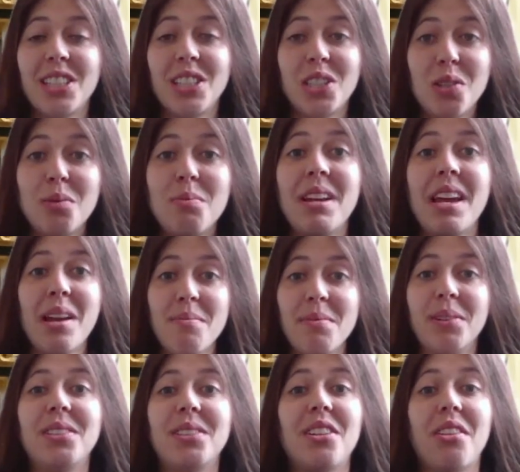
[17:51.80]
to be
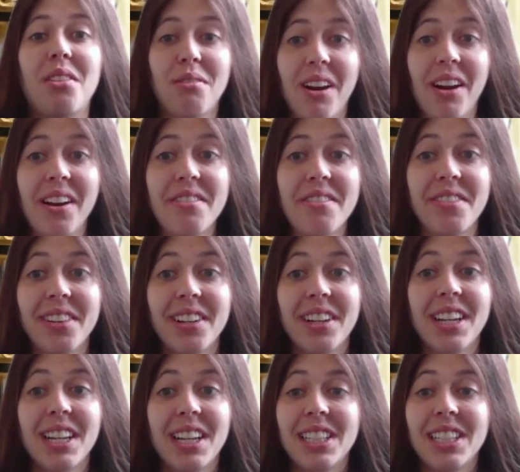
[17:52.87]
able to thrive.
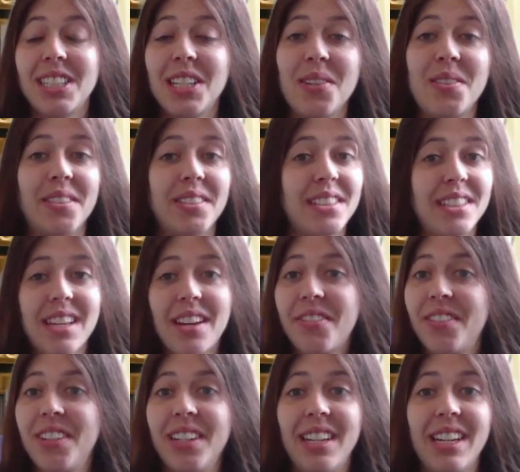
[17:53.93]
So
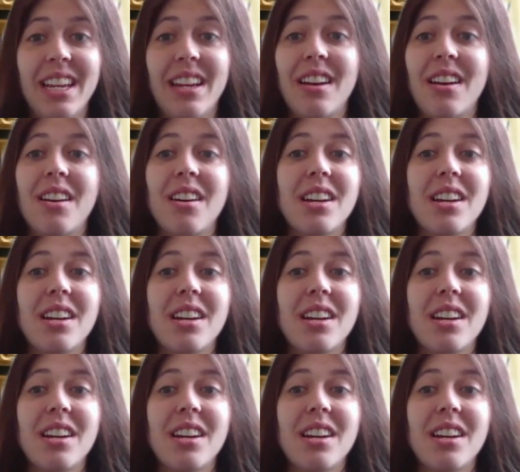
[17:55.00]
definitely